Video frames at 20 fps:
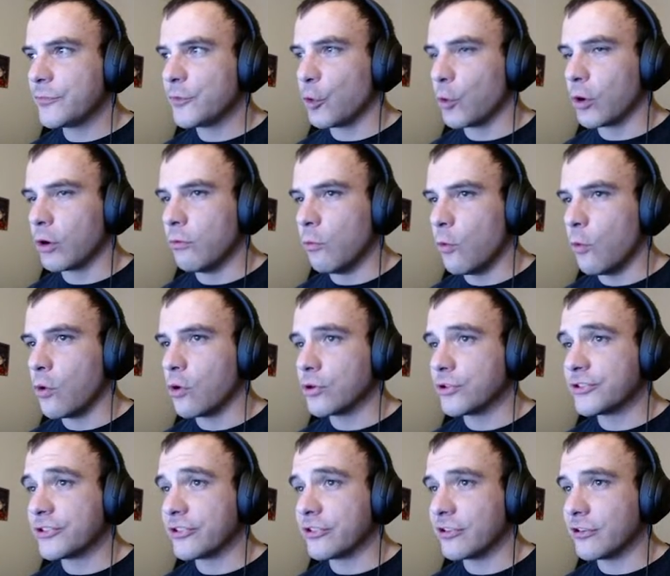or a
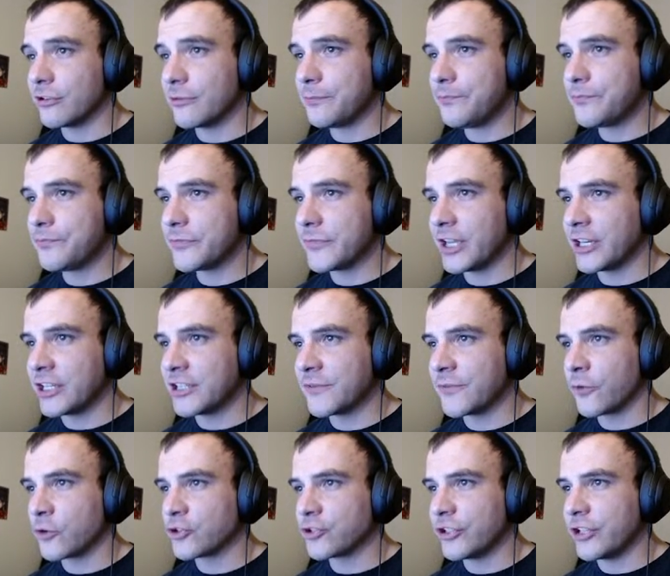ward to her, and it's
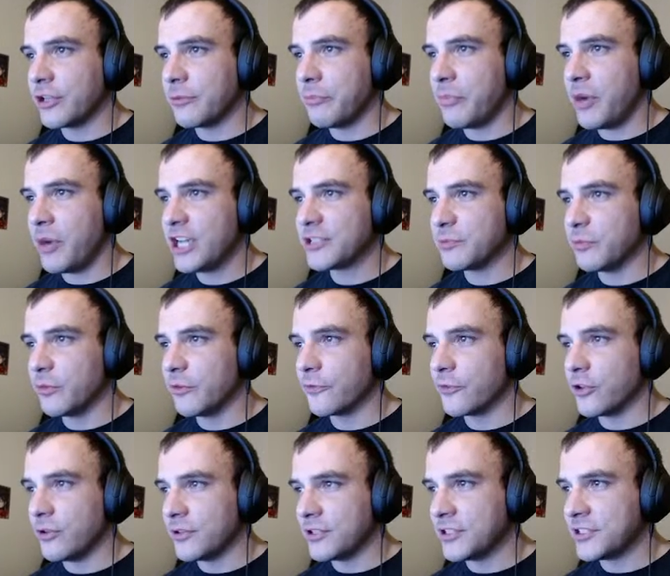virtually impossible
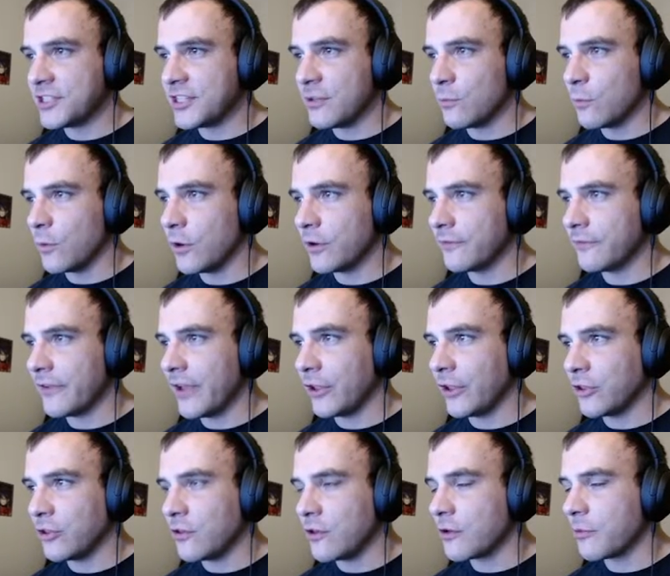for you to see what
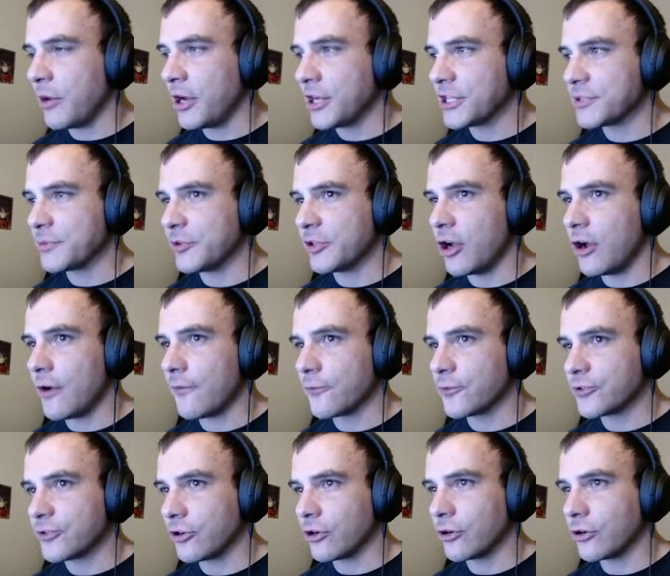value you could possibly offer
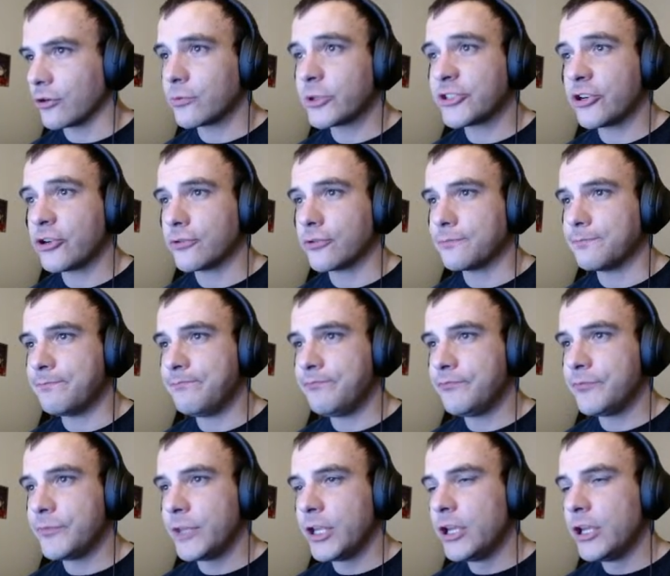to her in
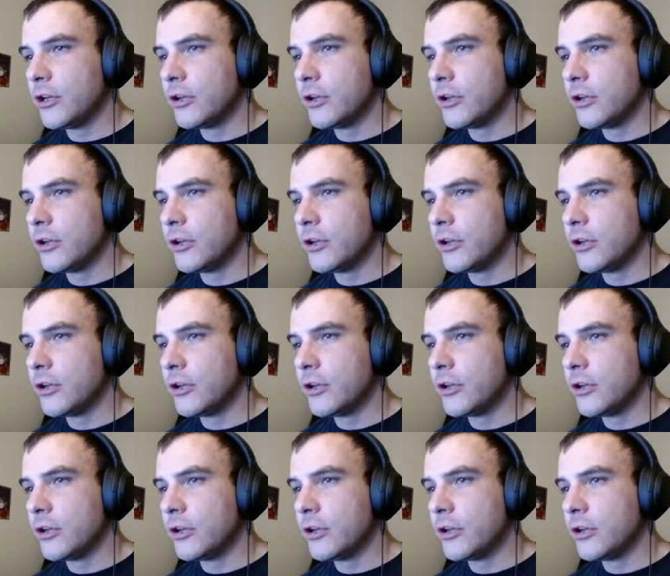return.